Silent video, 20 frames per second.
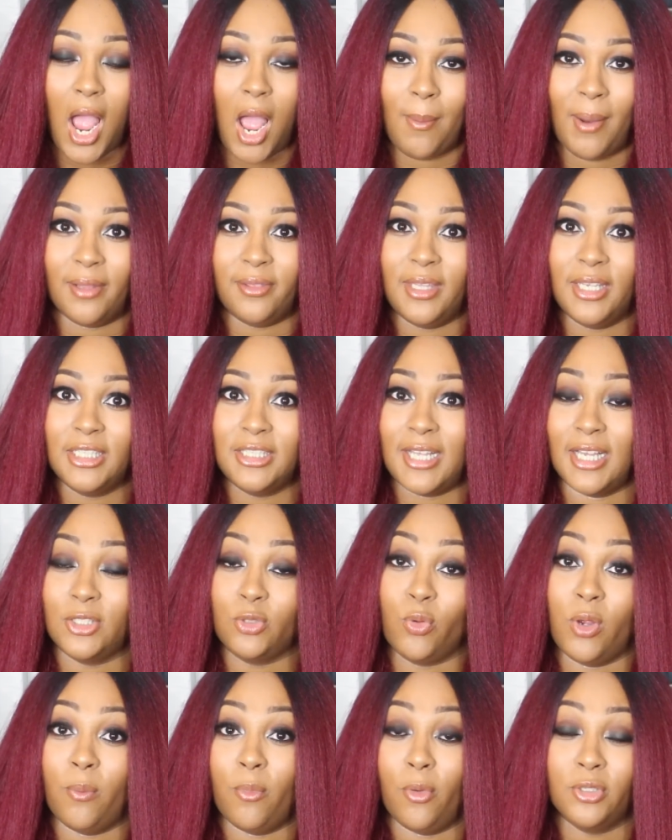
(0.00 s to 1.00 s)
Um, I think
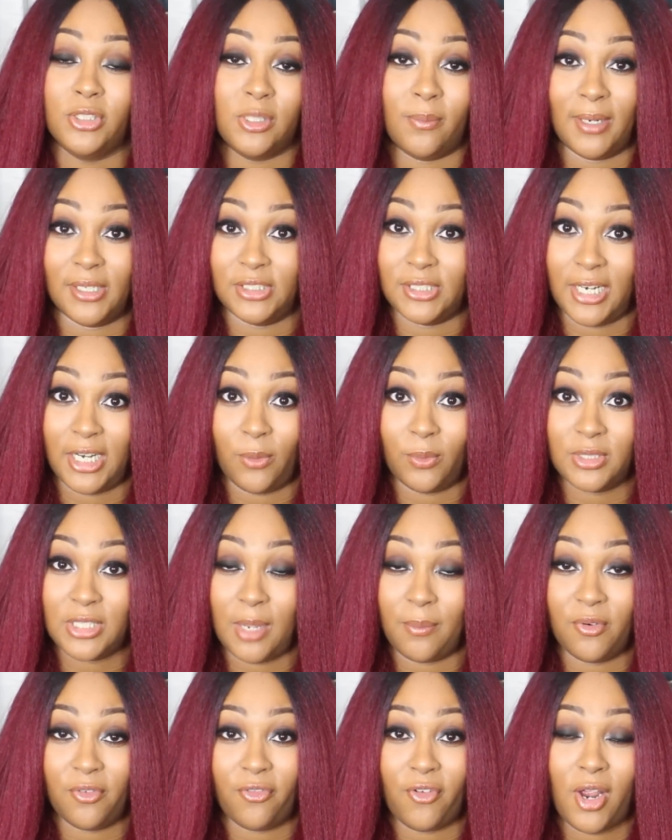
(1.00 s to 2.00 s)
that's where most of my shedding was
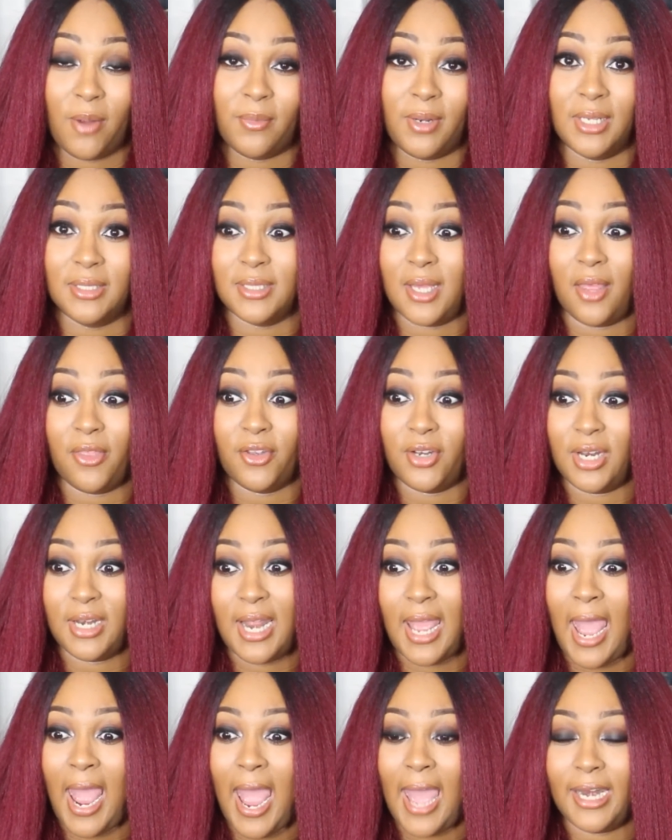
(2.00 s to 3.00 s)
coming from because other than
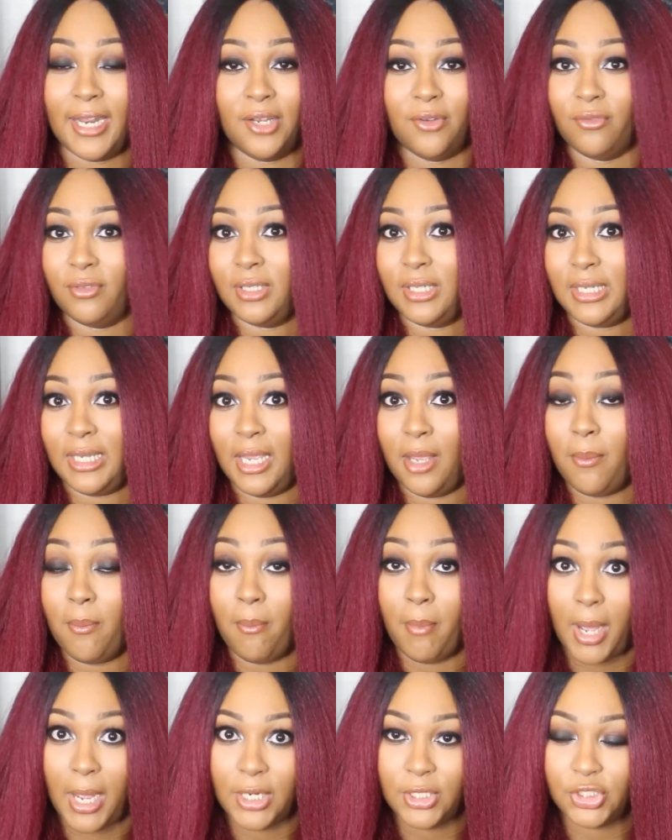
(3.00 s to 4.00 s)
that, I didn't really get
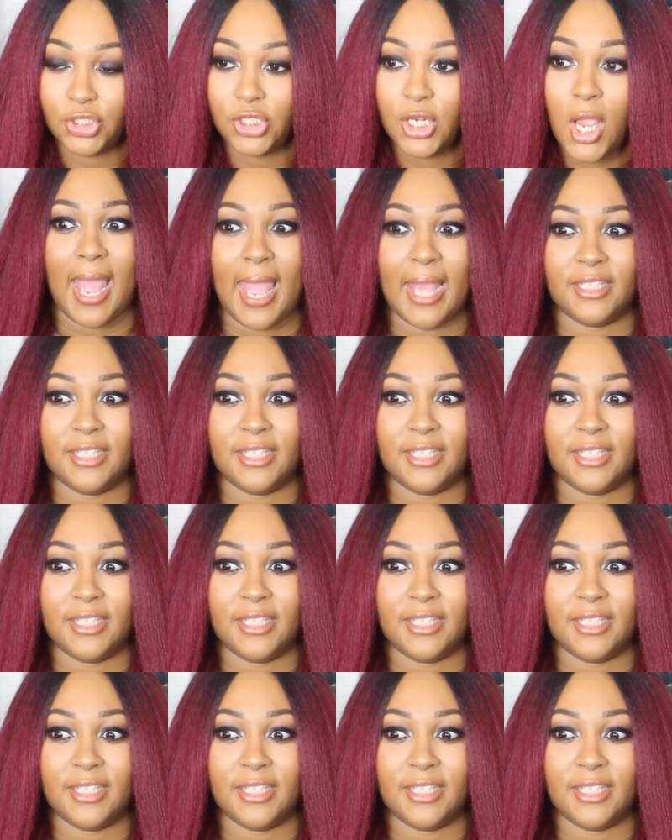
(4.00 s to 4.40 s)
much.